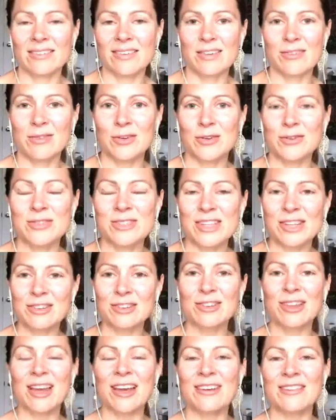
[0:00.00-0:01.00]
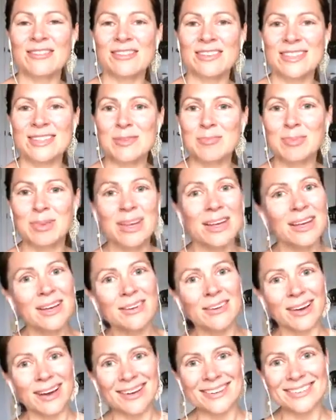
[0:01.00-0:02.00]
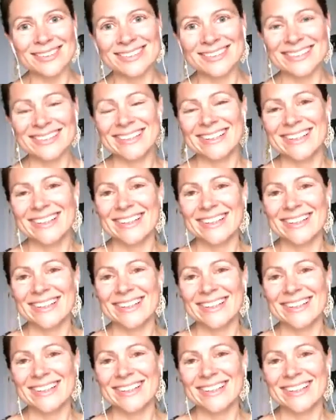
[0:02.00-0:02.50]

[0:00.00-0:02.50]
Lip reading: If you see your life as a playground,